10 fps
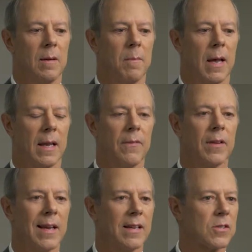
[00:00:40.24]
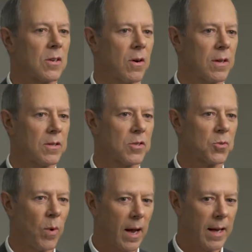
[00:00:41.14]
my left leg started
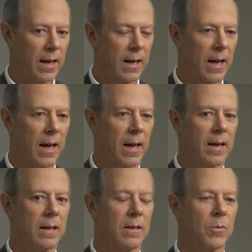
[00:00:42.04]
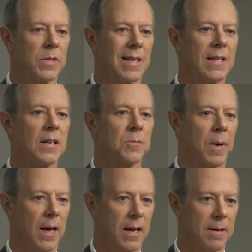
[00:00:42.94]
swelling and there was intense
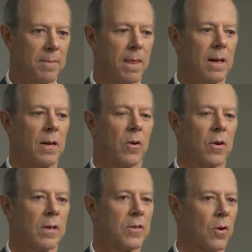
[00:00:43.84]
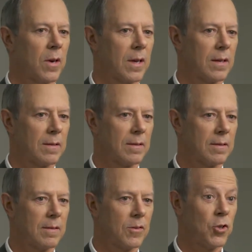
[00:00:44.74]
pain. It started turning
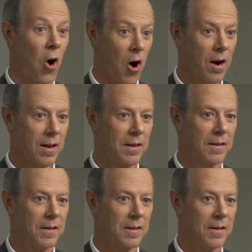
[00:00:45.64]
dark.